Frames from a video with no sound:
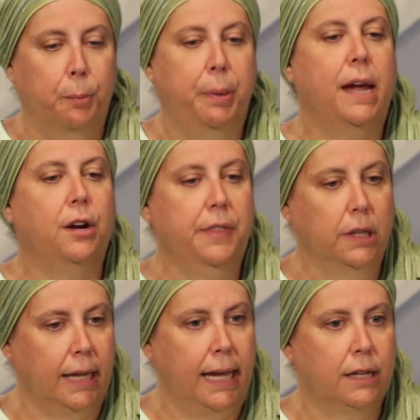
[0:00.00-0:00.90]
prepare
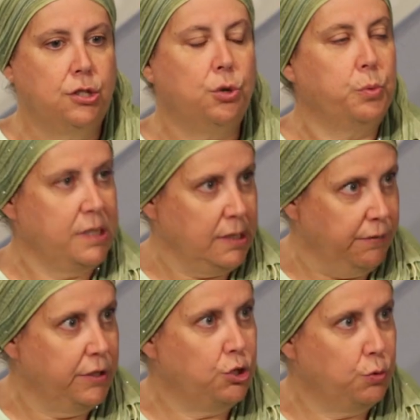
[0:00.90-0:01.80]
the land to
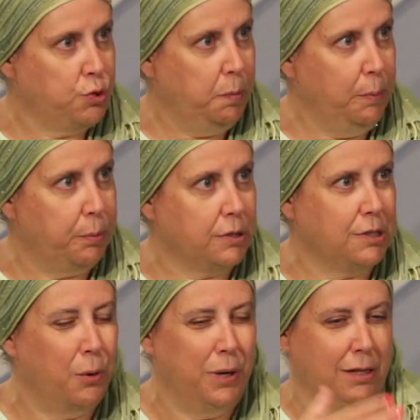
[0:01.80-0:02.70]
receive the Jewish people.
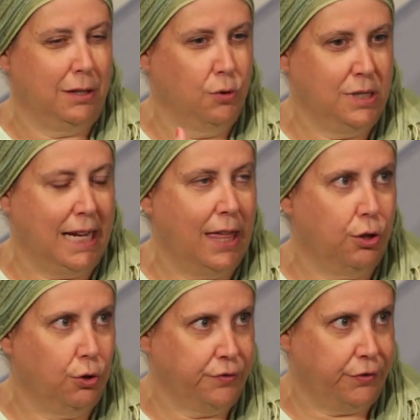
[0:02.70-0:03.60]
So it goes
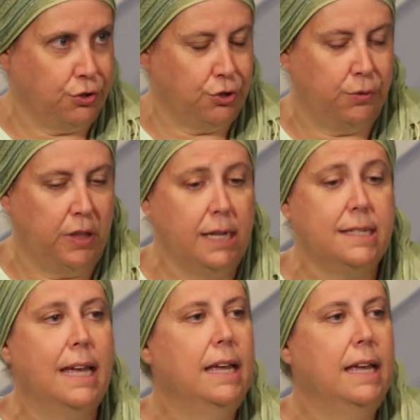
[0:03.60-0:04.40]
together, those first two things.